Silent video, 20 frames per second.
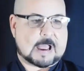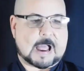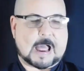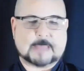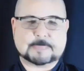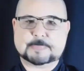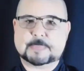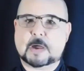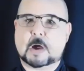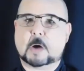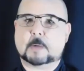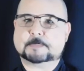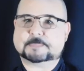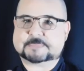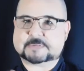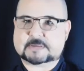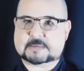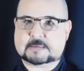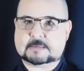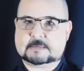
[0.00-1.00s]

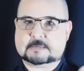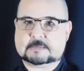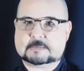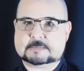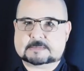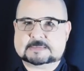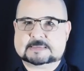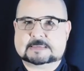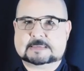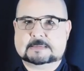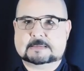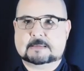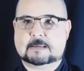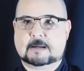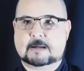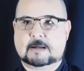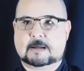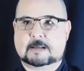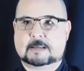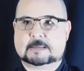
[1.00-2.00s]
adopt
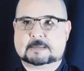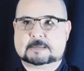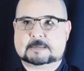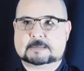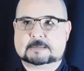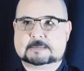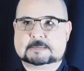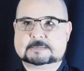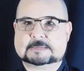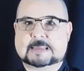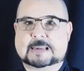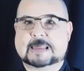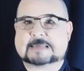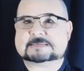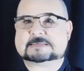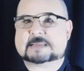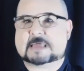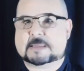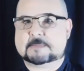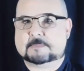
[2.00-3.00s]
uh, the
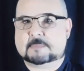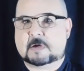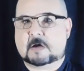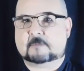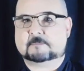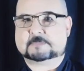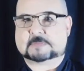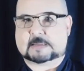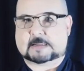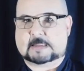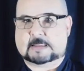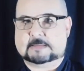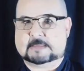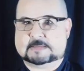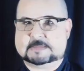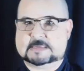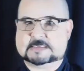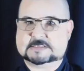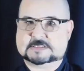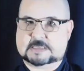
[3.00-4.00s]
last name of
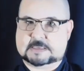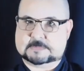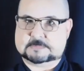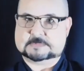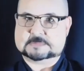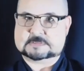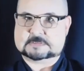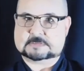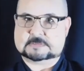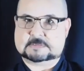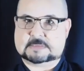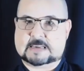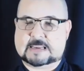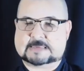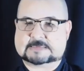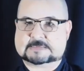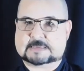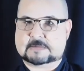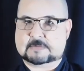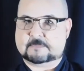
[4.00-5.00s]
Takeda. They changed the
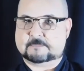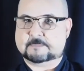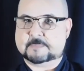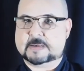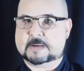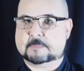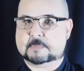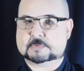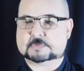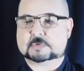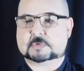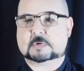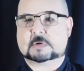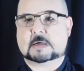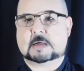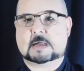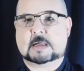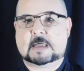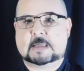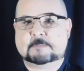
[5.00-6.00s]
last name of Minamoto
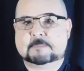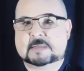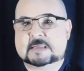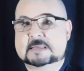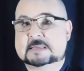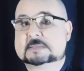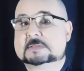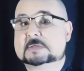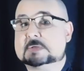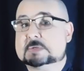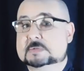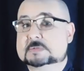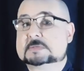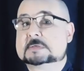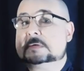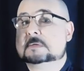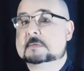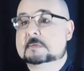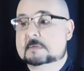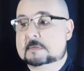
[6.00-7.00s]
and beginning to use